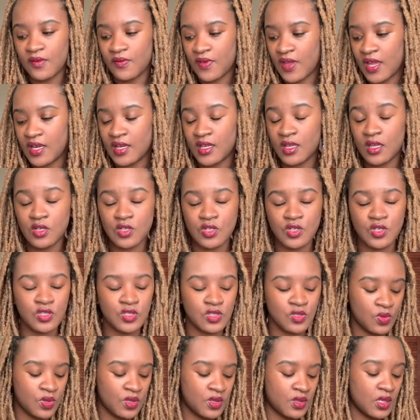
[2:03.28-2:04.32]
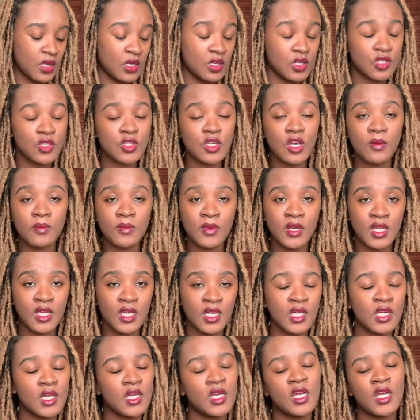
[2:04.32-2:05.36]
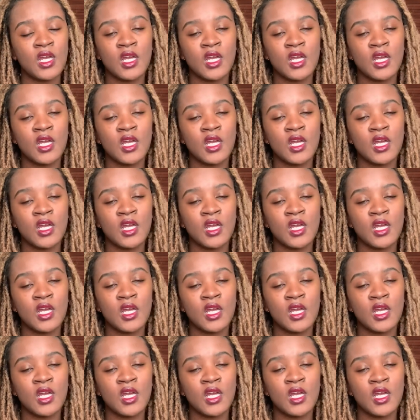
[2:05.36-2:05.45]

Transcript: I've had issues with insomnia,